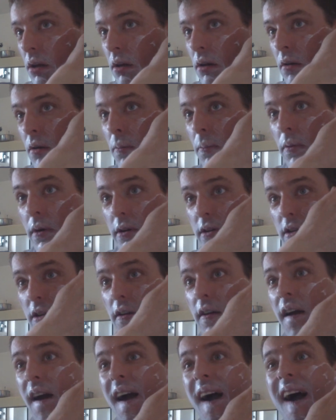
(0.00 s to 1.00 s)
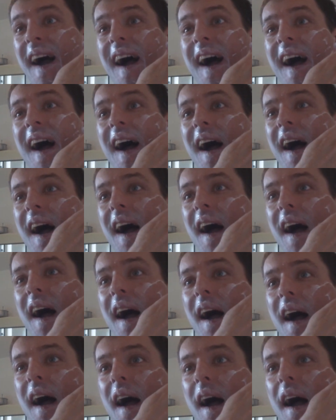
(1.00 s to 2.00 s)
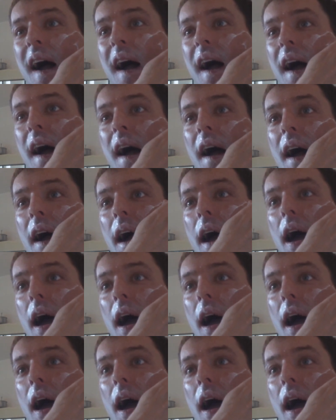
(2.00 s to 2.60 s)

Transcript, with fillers: and no pressure. Ah.